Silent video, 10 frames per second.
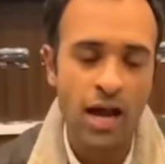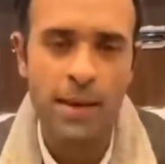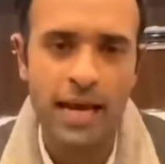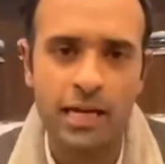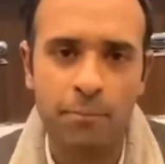I'm
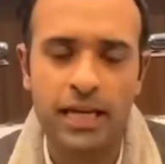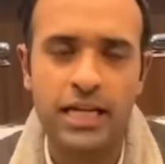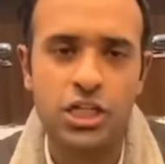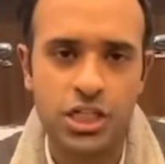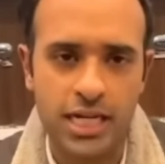making a
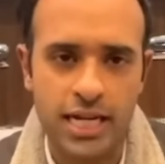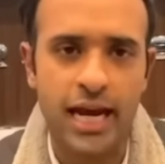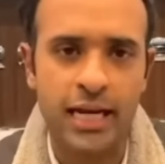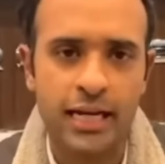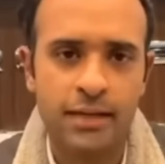pledge
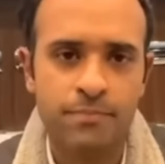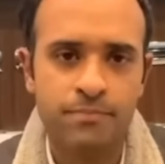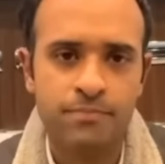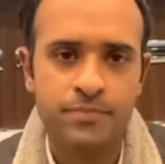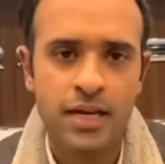today
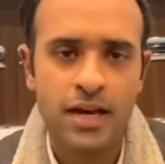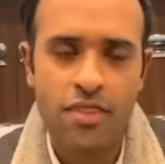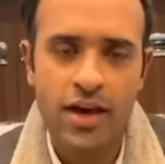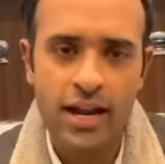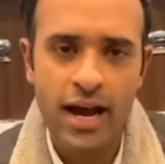that
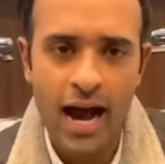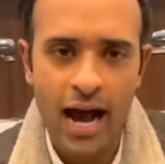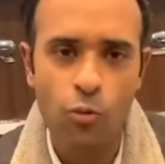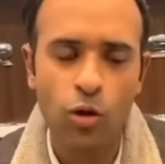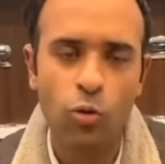I
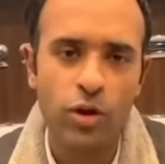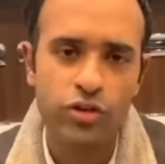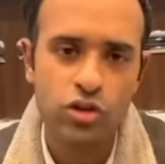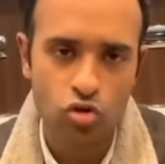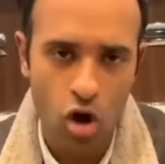will
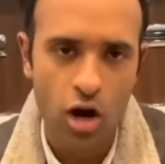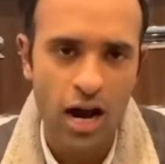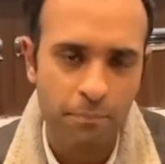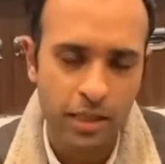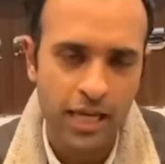withdraw.
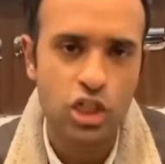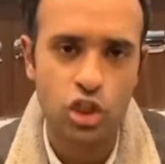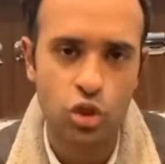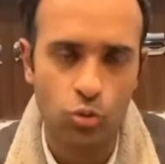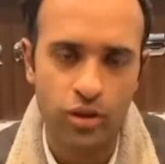I
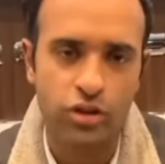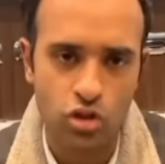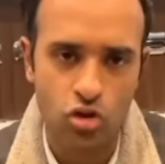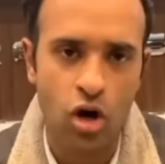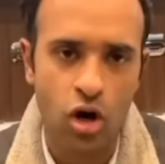pledge to
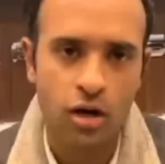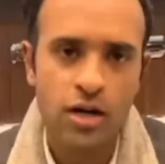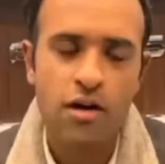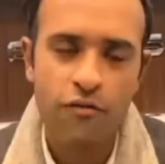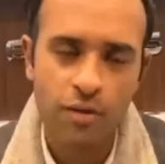withdraw
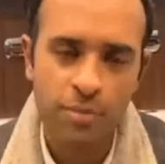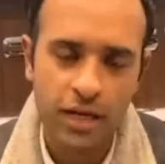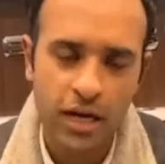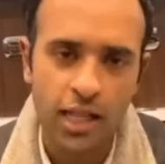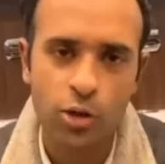
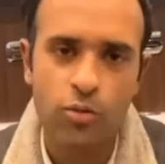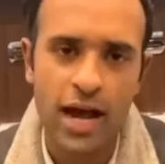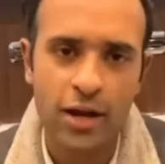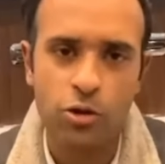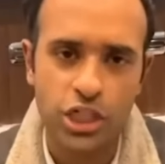from the
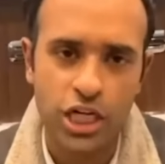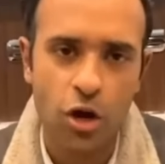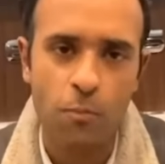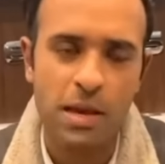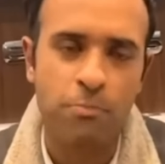Colorado
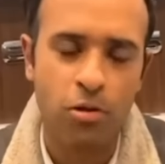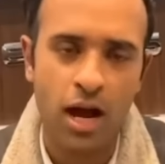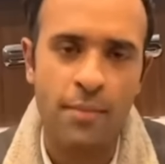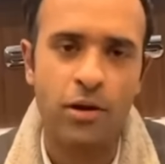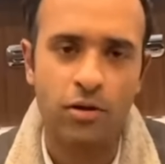GOP
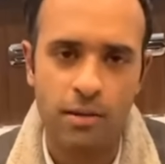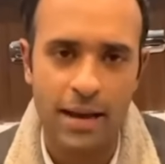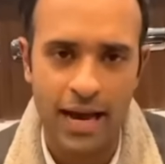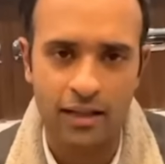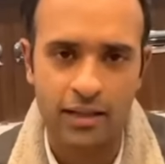primary
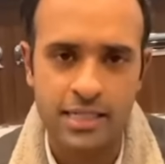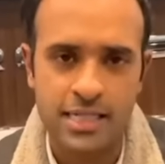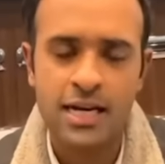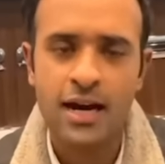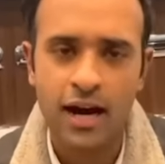
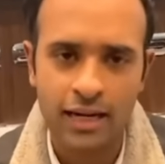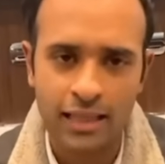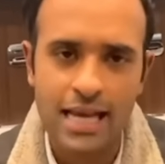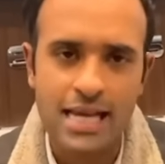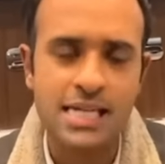ballot
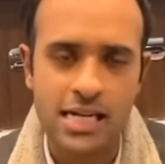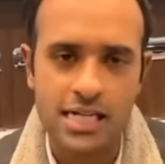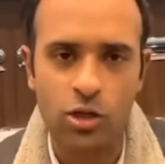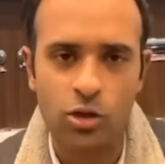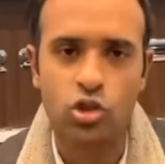unless and
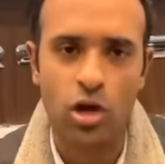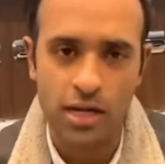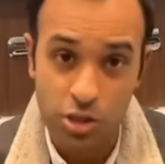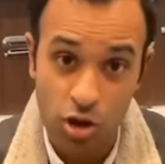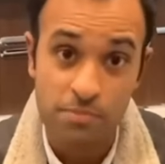until Tr-
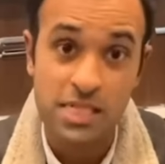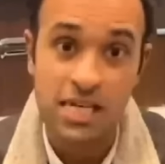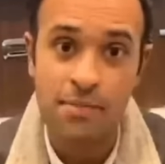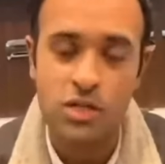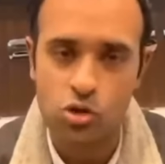Trump's
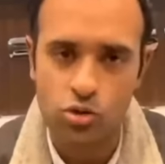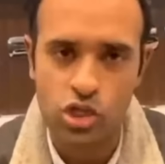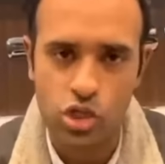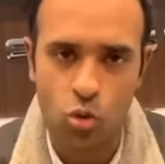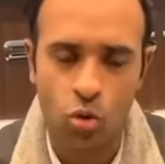name is
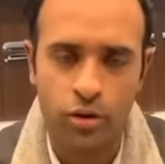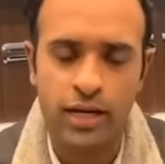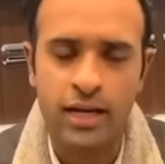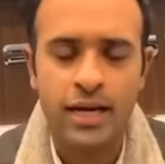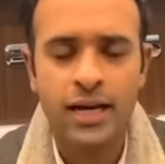restored.